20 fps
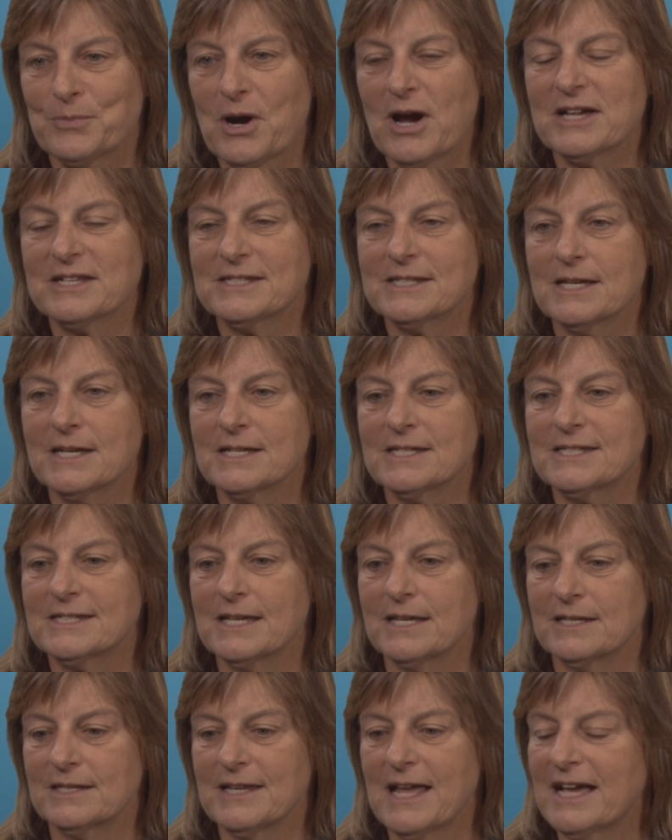process,
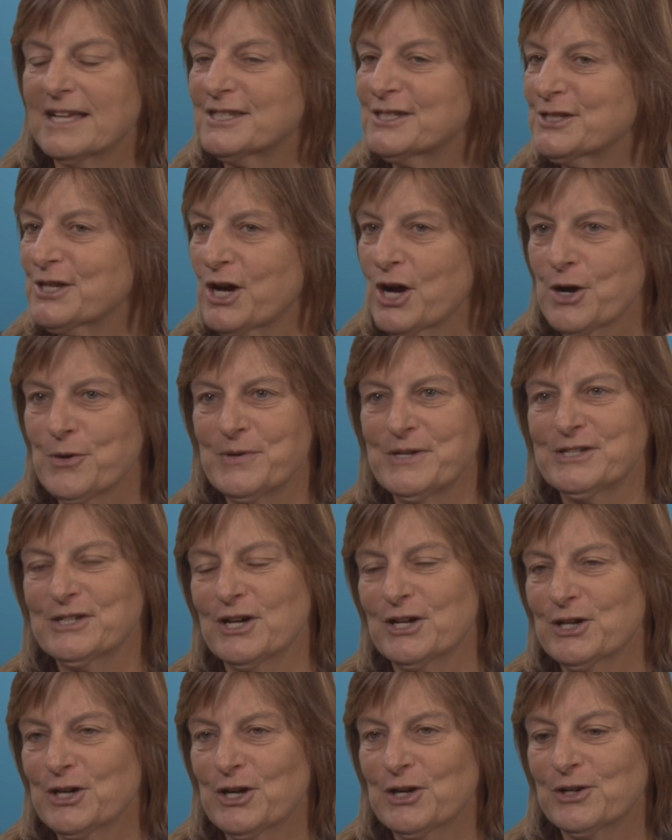and that's always
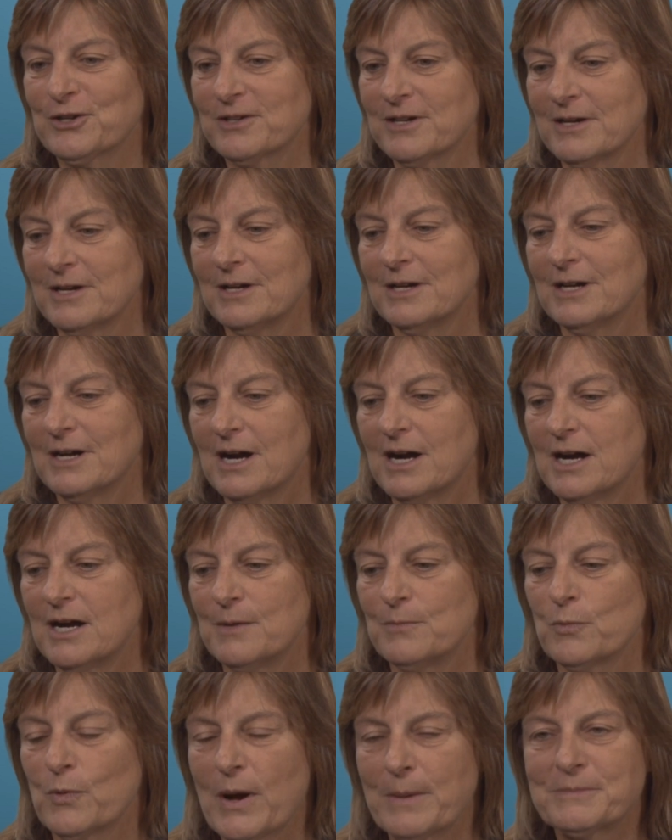on our
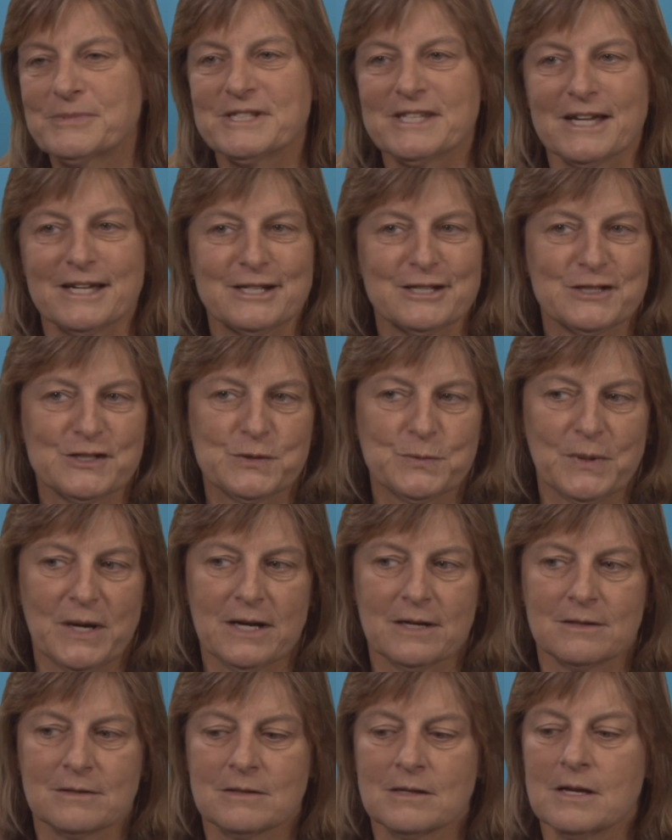website as
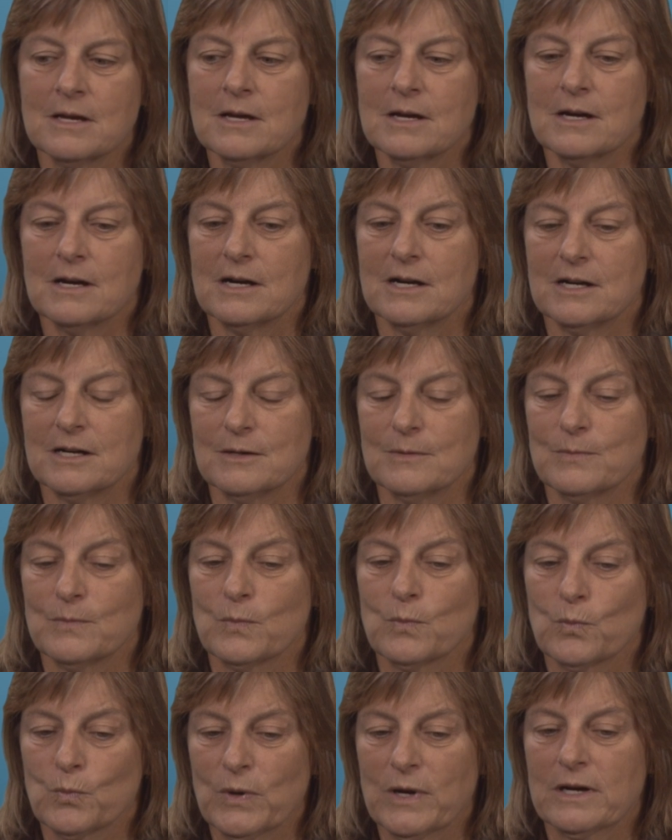well,
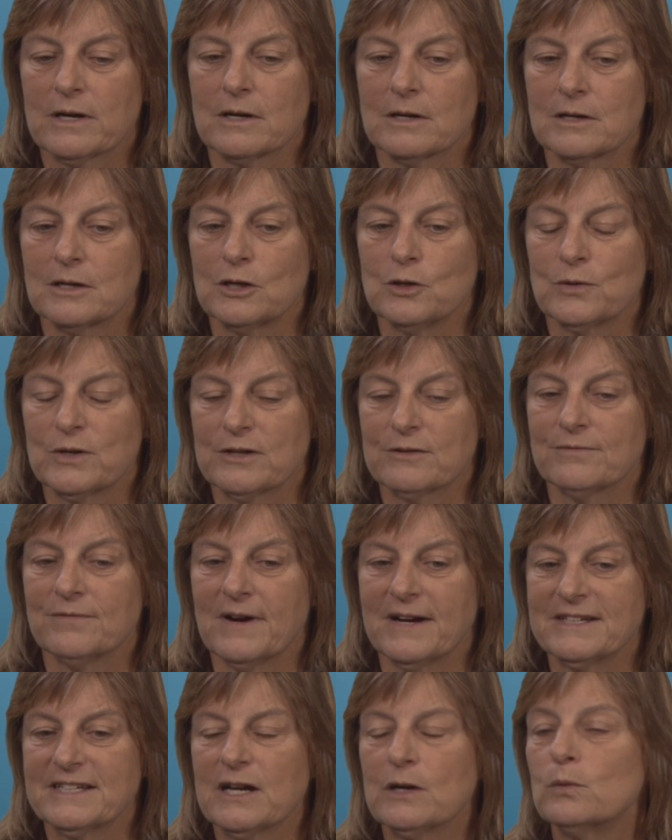where you could
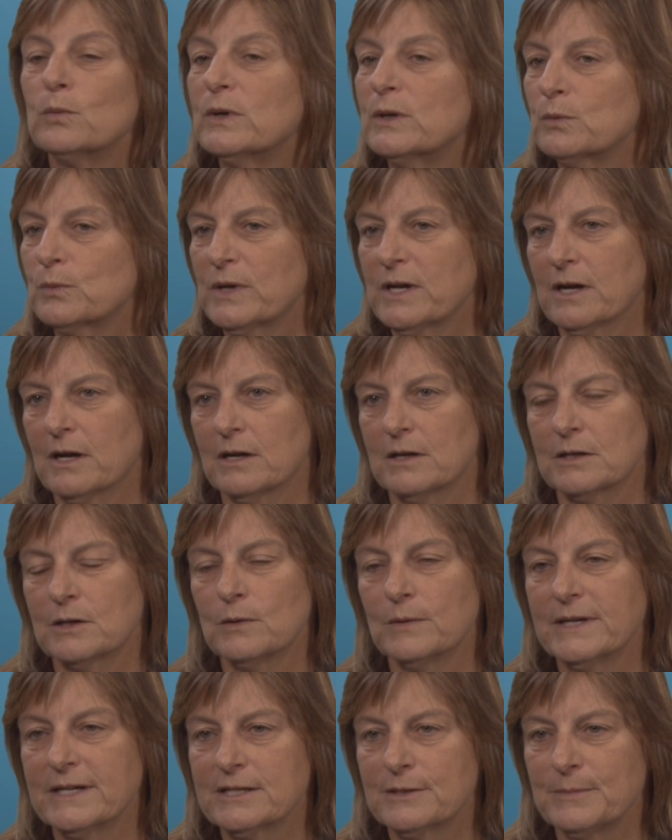find out when we are
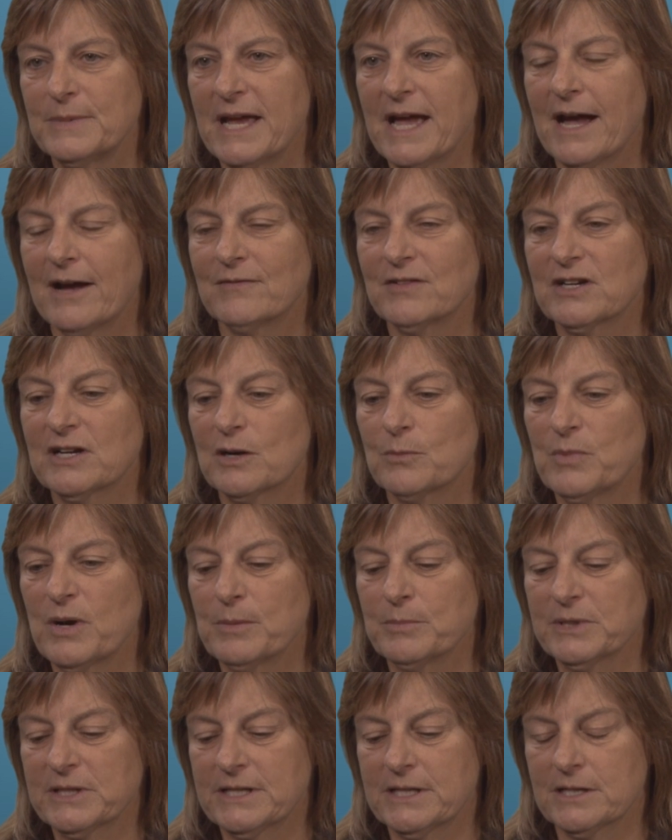going to be having our
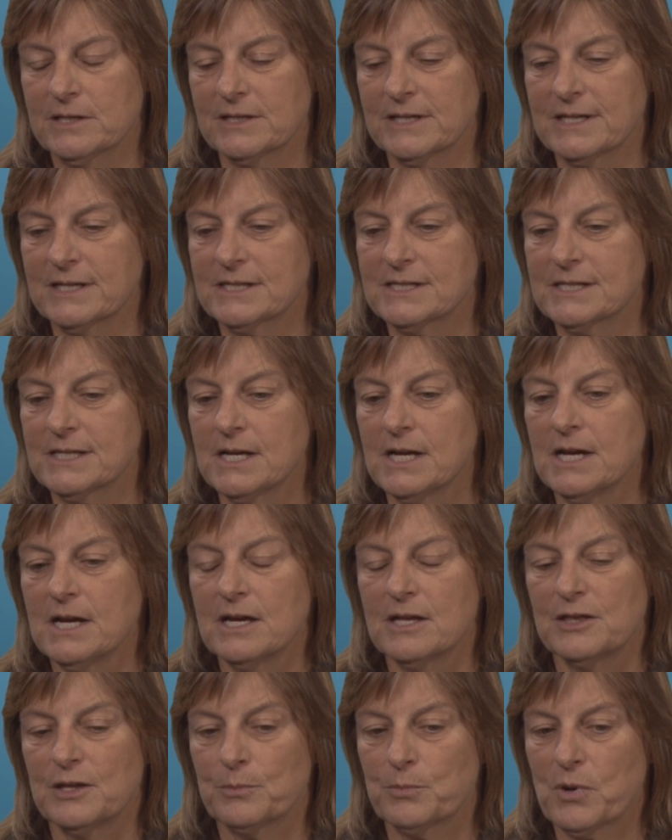public hearings.
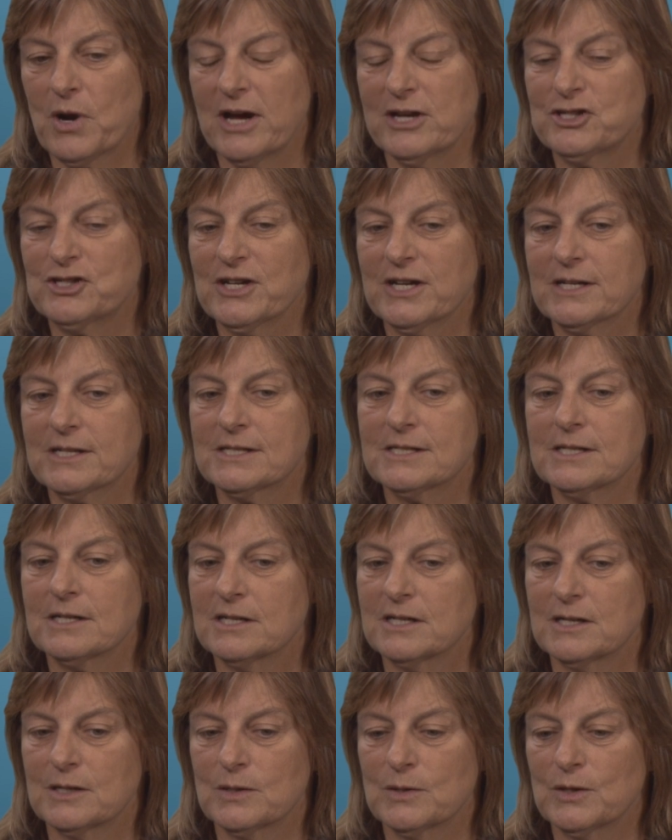The projects
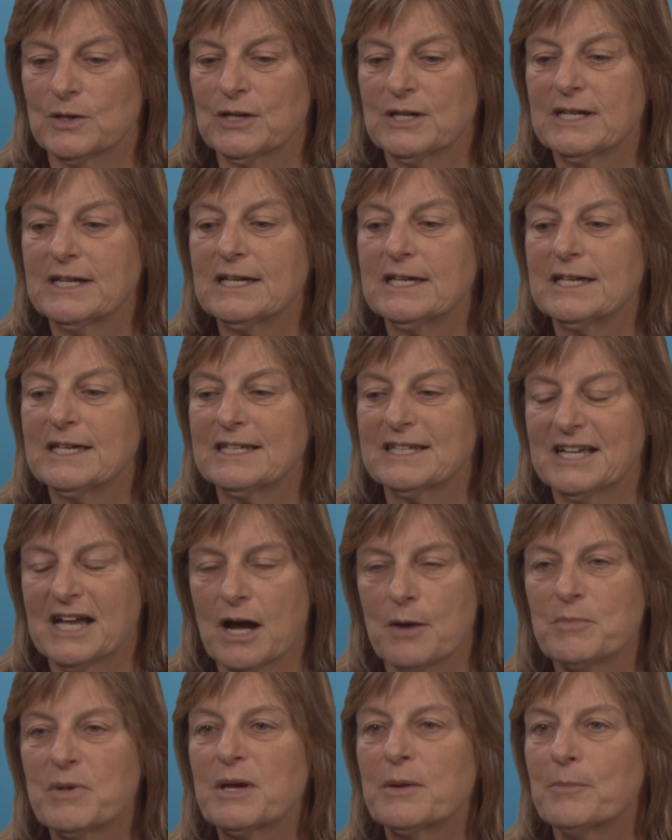are in
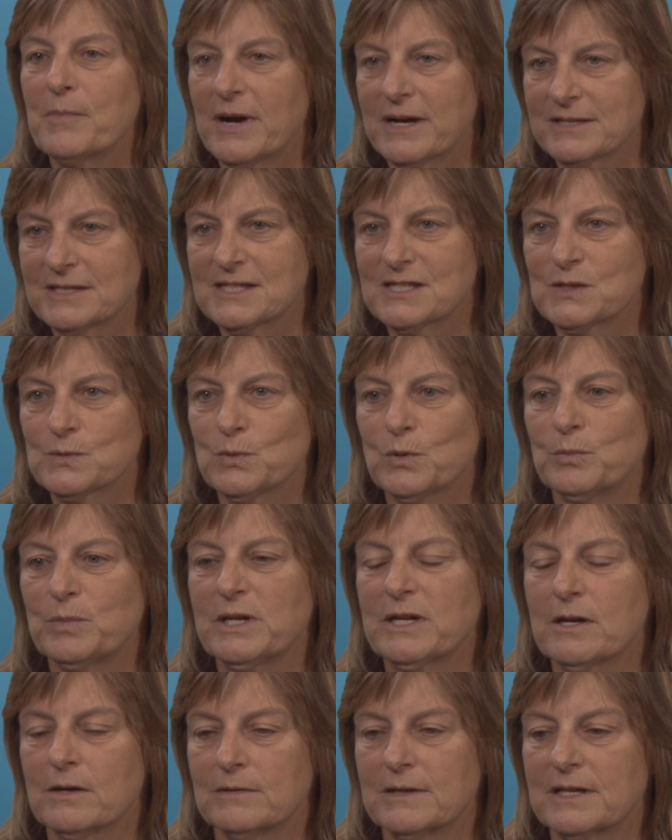coming months. We'll
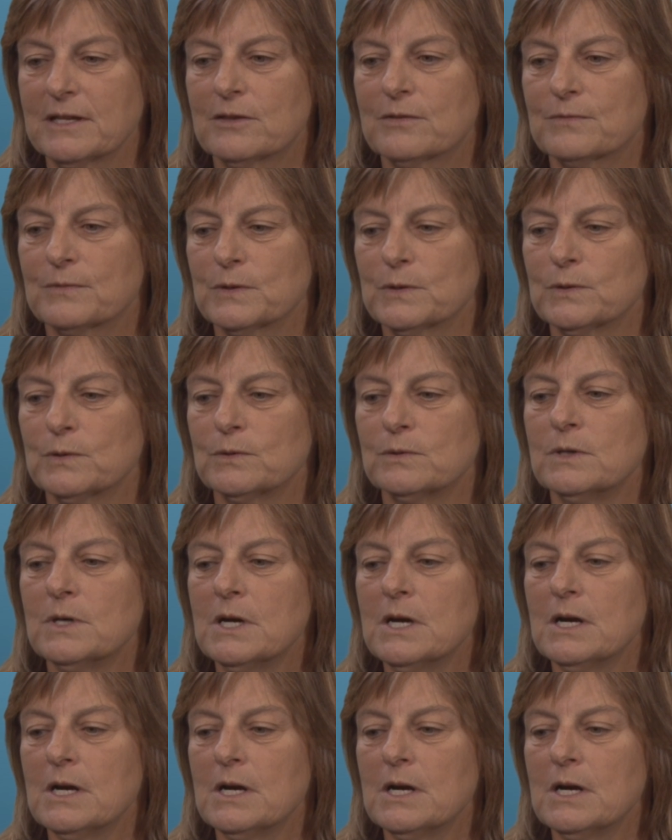be going through